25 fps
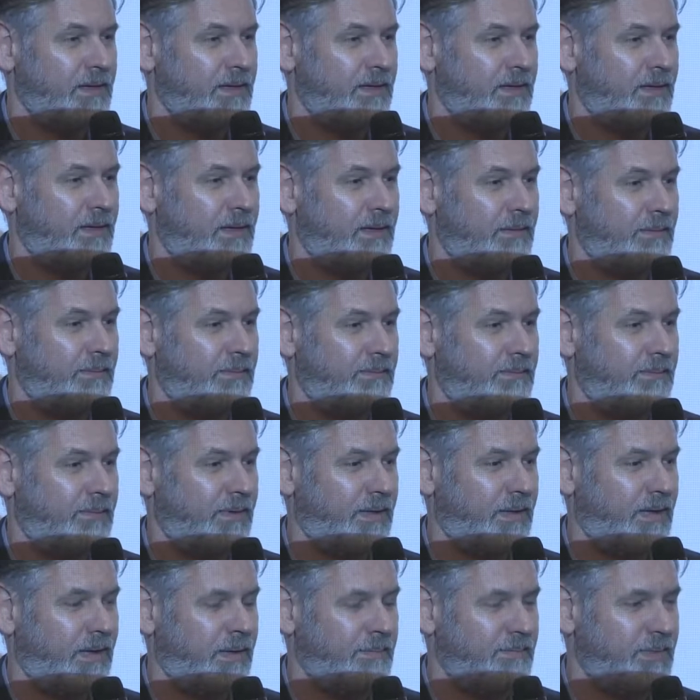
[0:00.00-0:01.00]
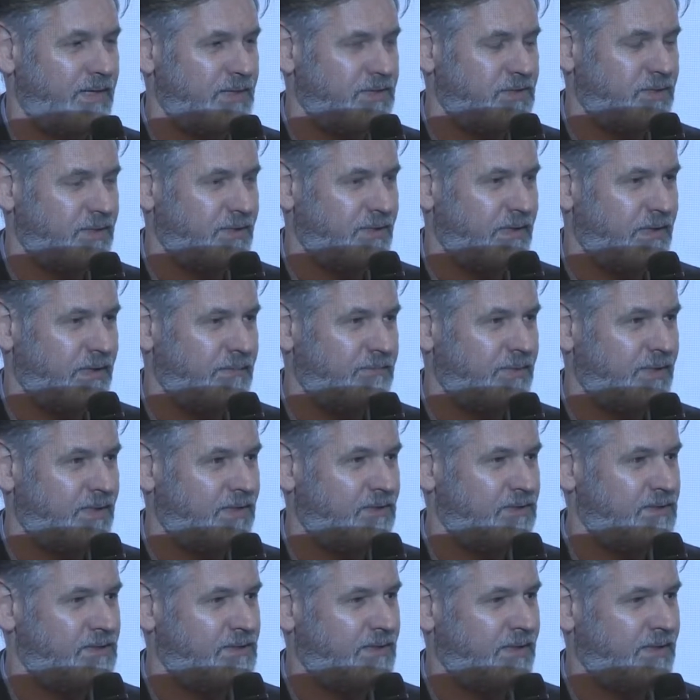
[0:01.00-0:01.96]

I mentioned that because